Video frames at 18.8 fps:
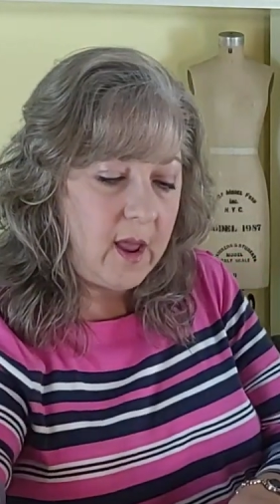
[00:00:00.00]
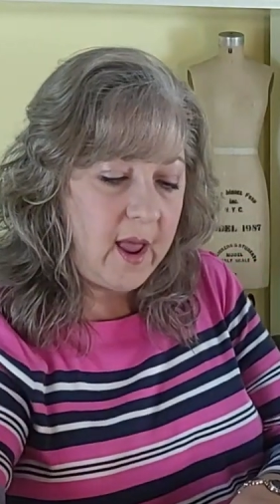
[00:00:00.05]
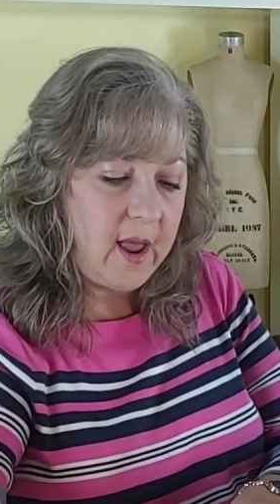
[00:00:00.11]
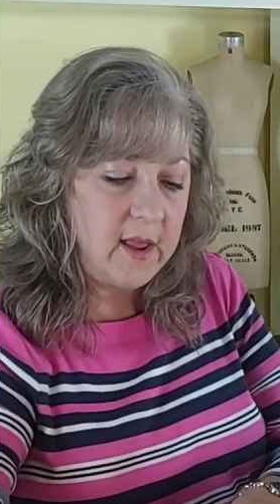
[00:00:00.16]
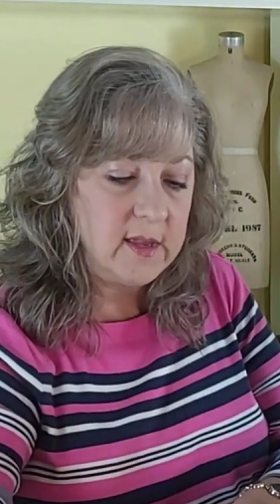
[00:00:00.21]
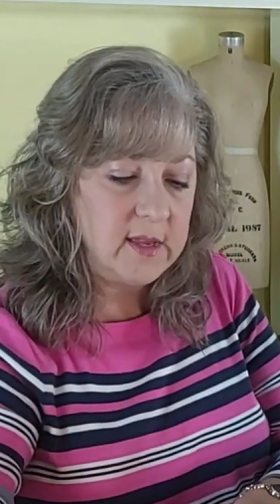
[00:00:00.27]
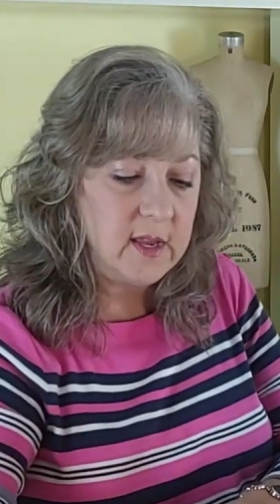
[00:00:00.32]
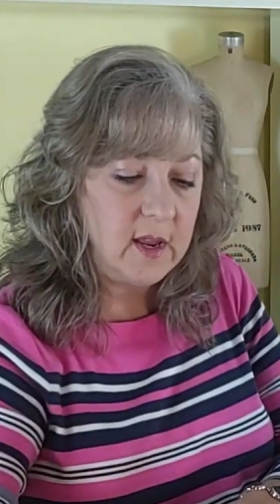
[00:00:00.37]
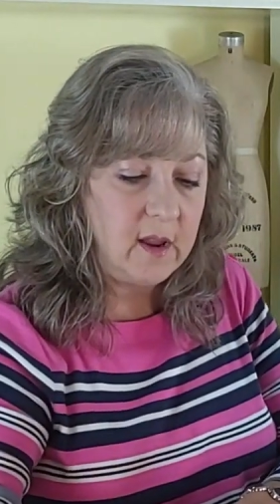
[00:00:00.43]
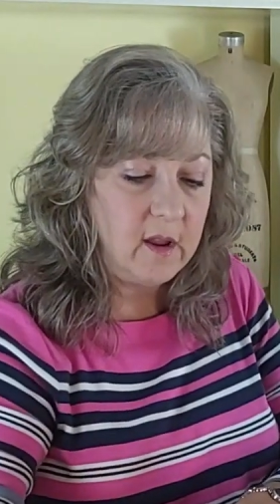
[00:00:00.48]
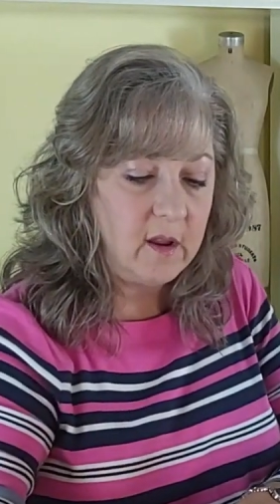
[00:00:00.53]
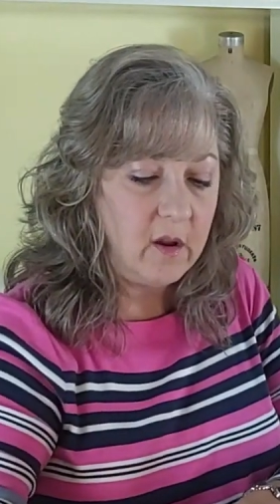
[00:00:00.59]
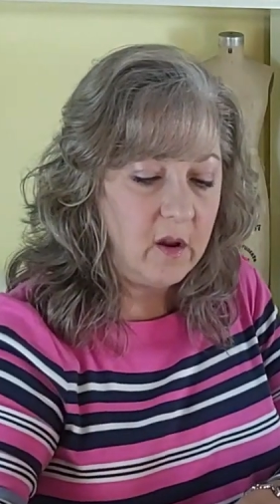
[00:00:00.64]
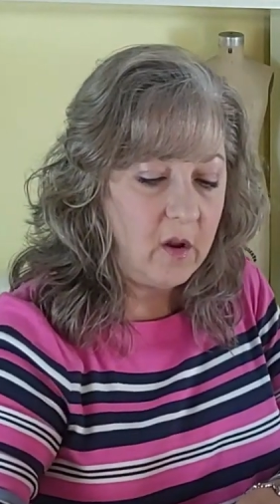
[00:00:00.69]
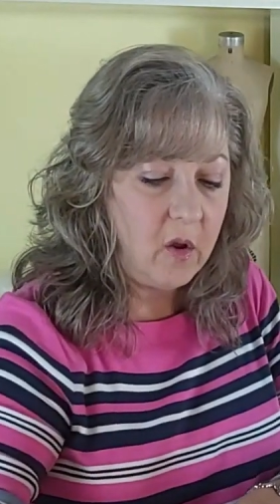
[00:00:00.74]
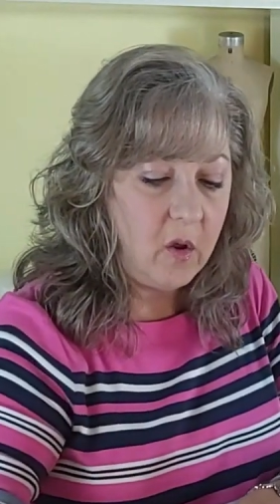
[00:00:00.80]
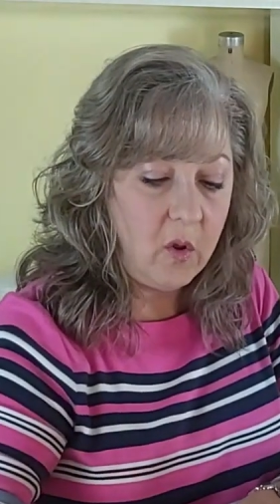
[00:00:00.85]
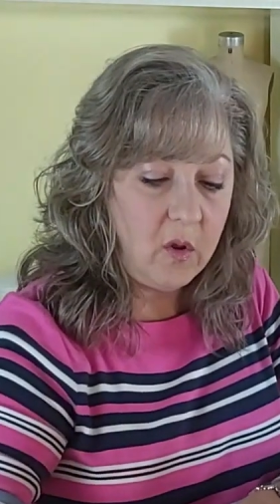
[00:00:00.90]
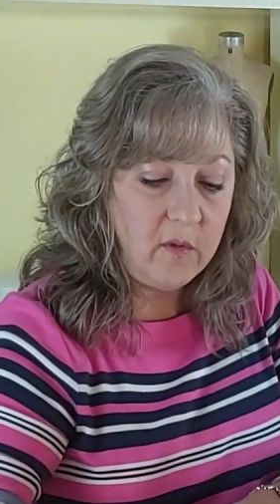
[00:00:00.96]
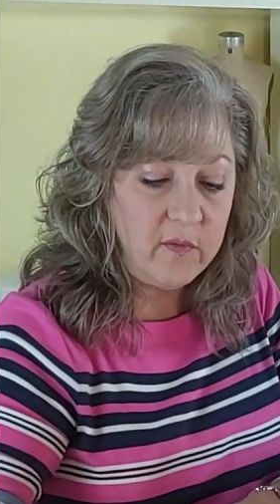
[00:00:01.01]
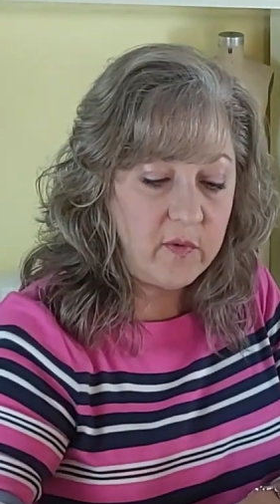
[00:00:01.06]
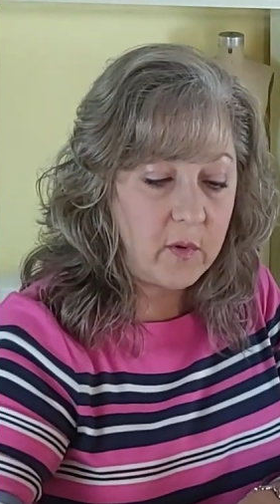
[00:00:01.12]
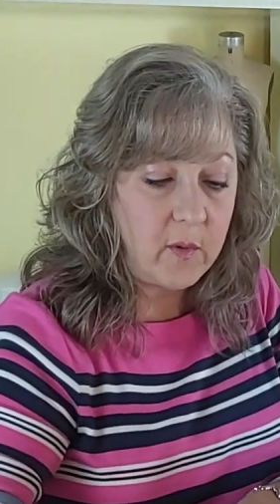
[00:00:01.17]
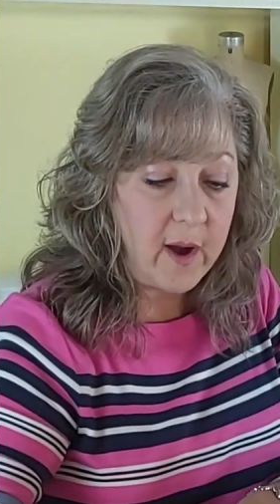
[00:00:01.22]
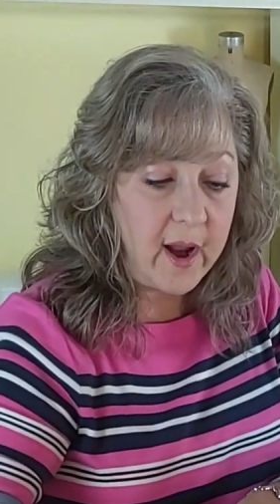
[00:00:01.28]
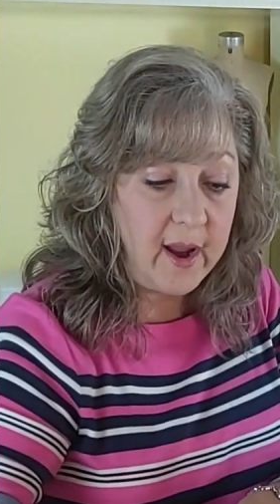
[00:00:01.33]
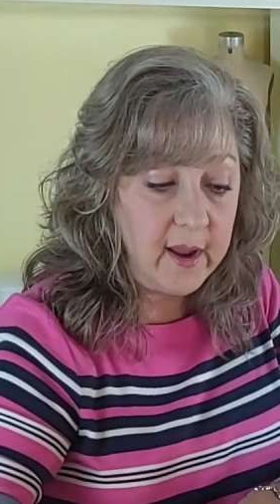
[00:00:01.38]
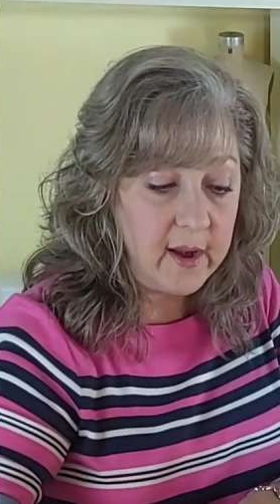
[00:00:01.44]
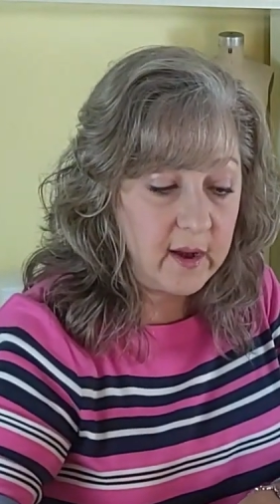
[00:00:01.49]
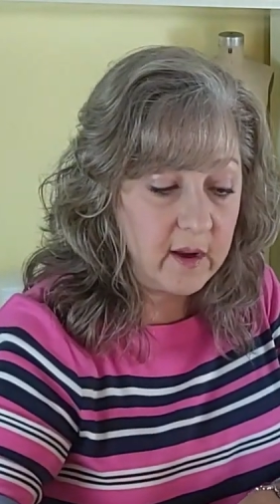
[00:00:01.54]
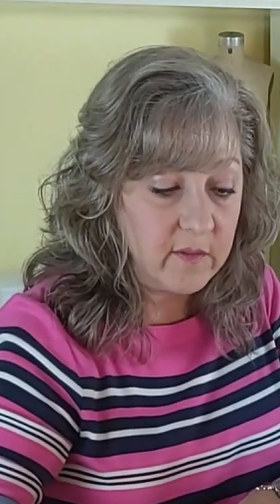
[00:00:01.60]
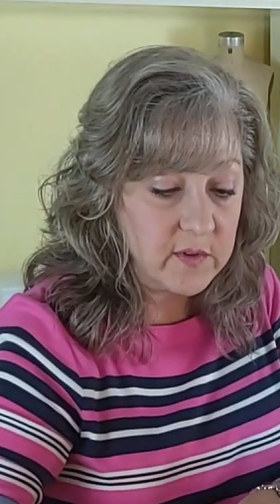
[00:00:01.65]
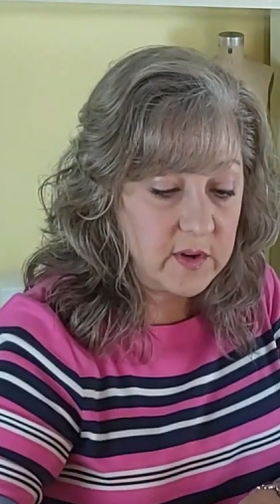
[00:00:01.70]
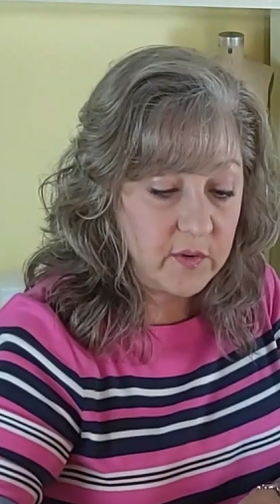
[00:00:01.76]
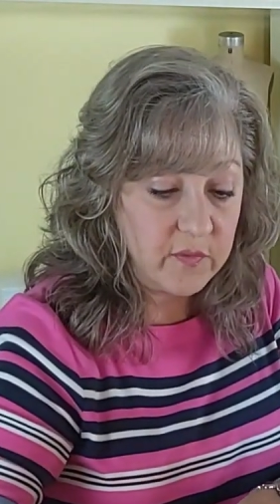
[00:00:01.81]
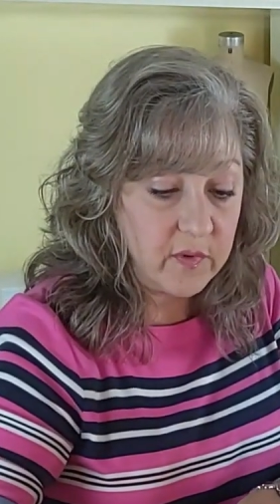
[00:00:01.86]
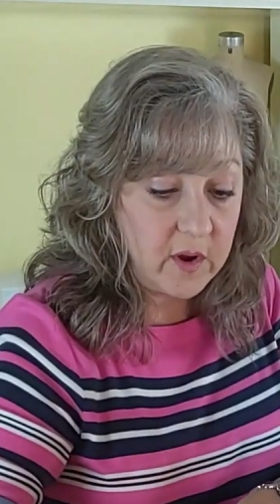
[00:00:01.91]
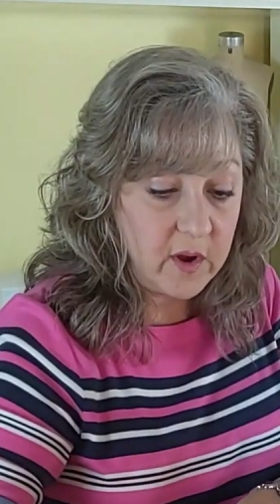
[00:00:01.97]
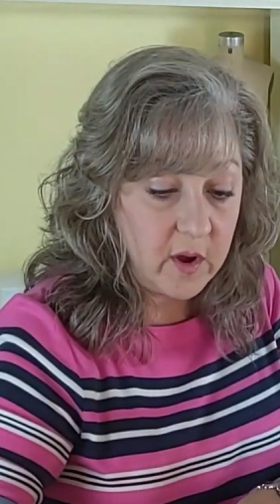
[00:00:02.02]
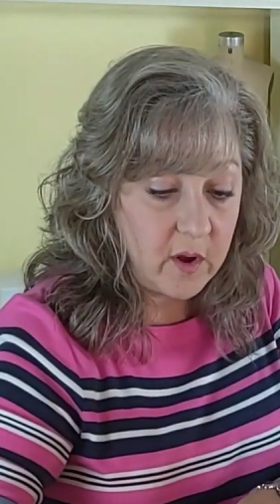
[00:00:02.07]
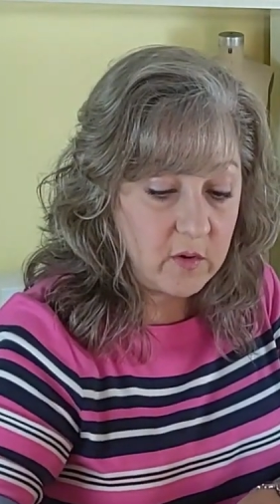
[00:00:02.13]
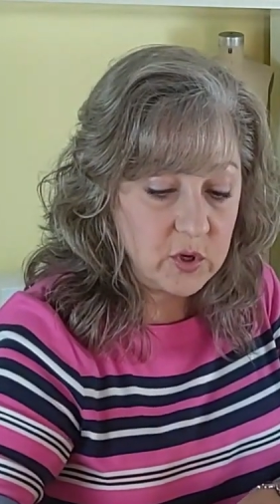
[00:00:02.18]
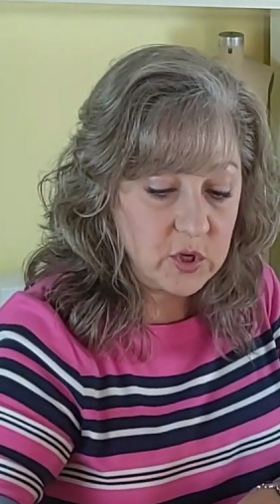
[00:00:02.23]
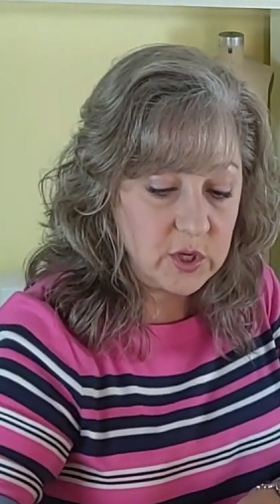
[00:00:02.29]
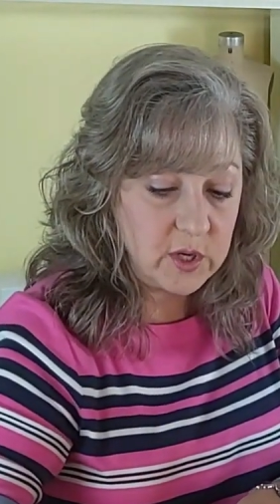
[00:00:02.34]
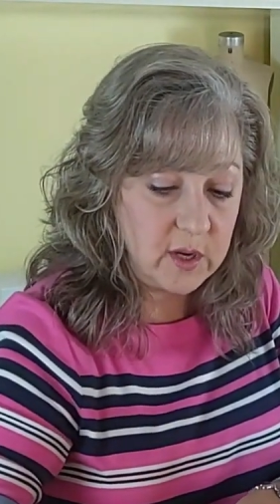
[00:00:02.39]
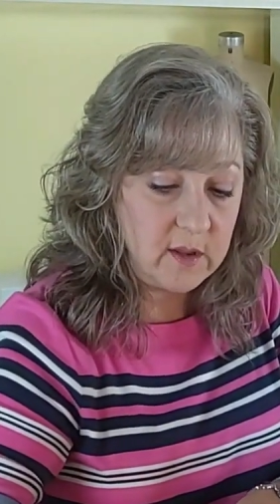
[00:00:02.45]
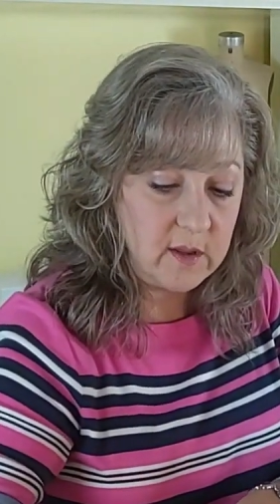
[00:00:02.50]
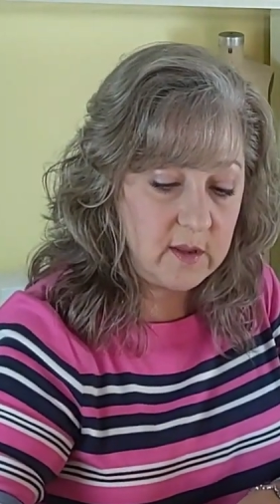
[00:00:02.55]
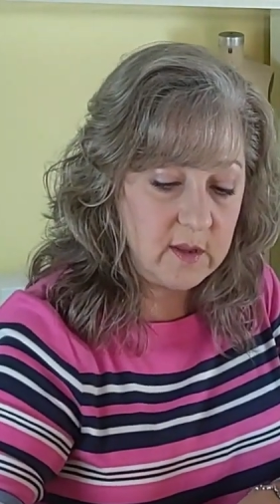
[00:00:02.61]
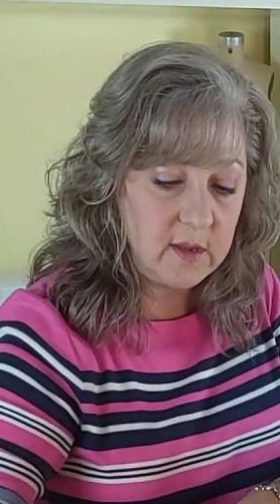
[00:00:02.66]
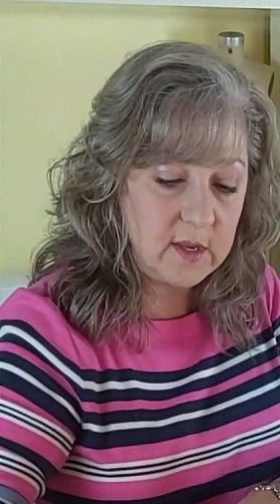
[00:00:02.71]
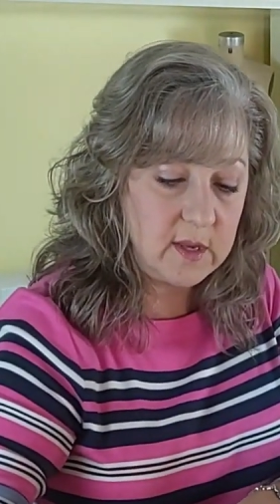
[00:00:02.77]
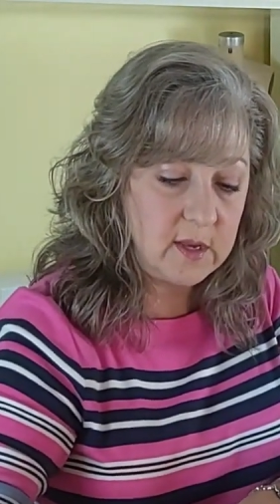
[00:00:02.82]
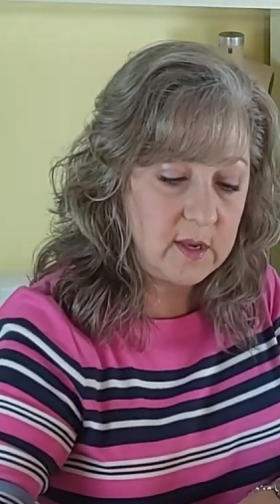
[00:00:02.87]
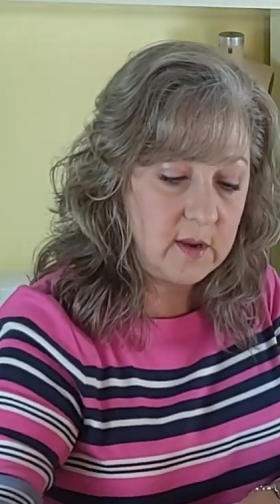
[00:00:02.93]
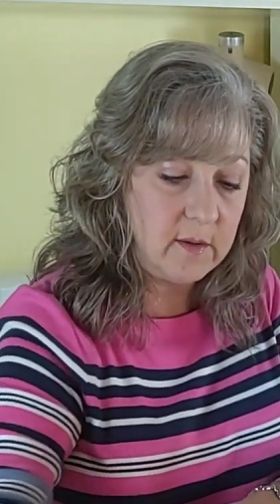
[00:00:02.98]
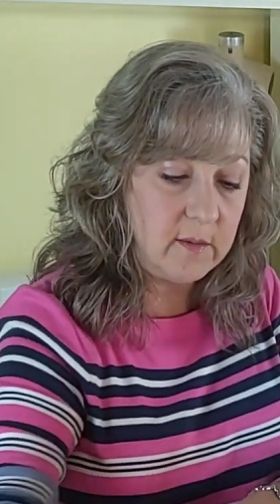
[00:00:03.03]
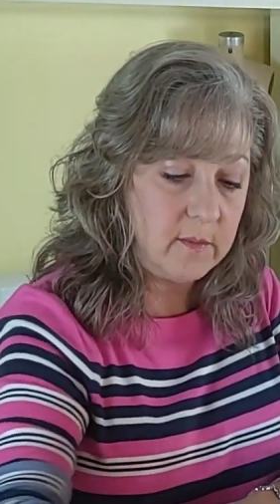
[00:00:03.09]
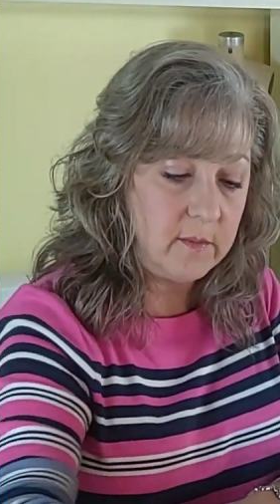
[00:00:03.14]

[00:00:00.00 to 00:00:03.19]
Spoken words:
has a whole variety of different notions,